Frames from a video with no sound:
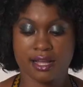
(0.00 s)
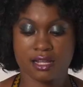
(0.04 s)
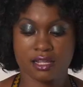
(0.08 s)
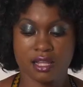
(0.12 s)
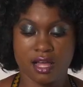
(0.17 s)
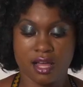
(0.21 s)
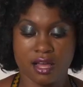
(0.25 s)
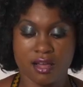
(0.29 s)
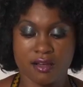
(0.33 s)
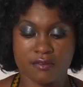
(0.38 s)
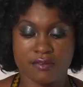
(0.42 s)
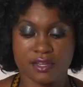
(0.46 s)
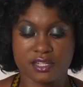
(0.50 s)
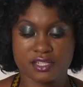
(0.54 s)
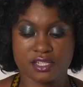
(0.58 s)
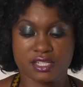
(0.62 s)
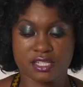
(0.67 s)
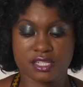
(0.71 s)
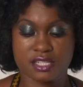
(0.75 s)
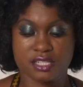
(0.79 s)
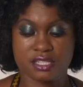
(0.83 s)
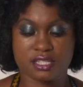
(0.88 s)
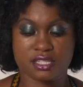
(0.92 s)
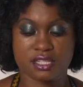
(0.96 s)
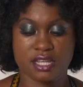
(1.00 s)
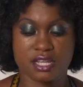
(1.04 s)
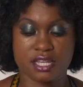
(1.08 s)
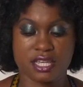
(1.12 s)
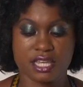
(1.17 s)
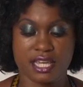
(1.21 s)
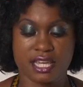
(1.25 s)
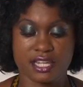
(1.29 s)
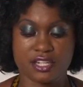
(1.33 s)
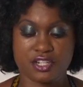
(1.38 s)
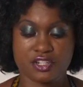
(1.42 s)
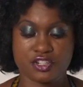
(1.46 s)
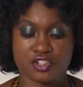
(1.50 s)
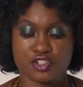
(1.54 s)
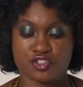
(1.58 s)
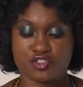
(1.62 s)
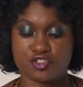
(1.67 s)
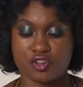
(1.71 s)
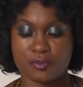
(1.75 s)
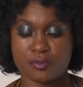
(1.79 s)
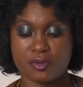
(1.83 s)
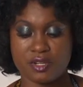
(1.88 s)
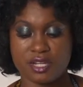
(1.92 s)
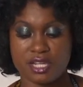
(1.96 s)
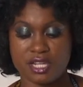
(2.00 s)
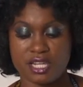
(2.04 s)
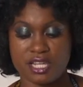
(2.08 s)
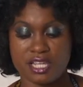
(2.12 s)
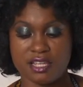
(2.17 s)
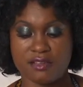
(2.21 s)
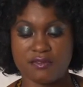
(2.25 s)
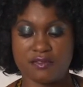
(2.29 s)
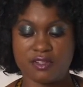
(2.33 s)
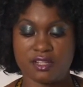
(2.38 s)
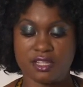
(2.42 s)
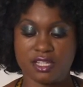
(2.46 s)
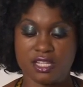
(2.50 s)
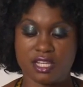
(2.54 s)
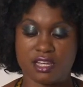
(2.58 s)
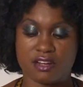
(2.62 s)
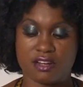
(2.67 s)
glove and just, again, distribute it evenly